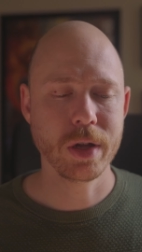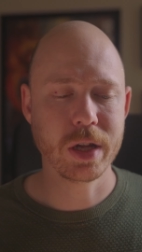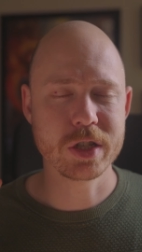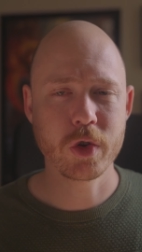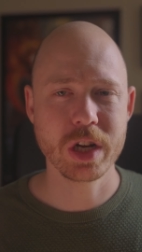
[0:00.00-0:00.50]

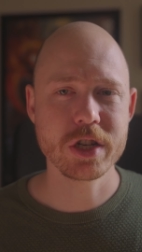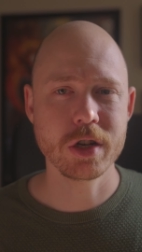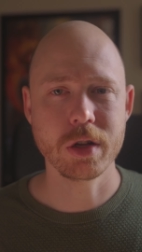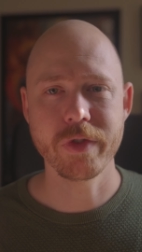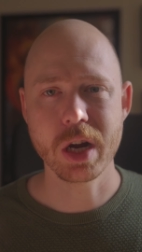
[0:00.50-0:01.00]
a
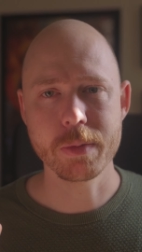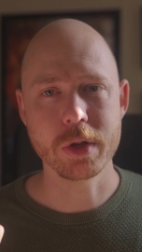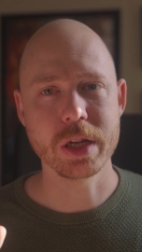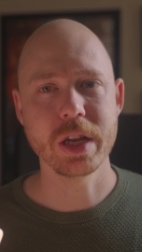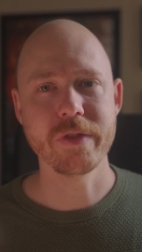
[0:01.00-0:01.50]
traditional
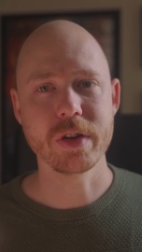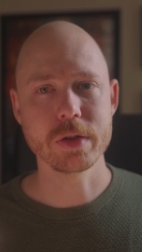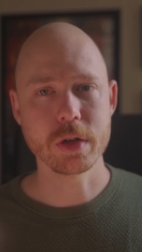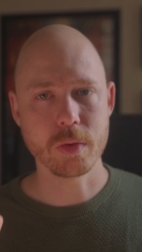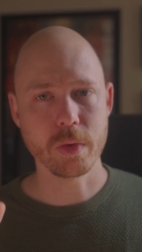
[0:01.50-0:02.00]
variable ND
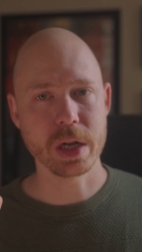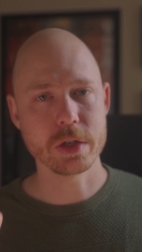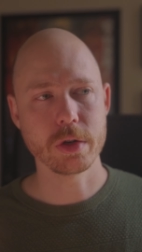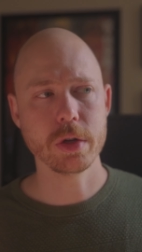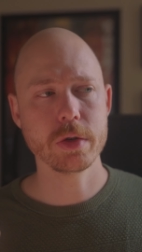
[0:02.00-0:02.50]
filter would
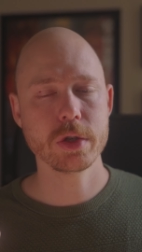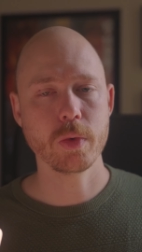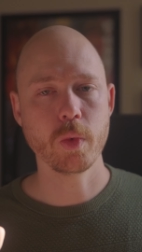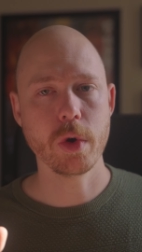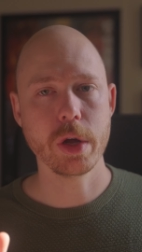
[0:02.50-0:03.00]

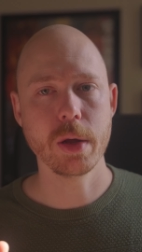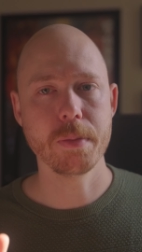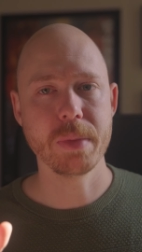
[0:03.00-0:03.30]
introduce would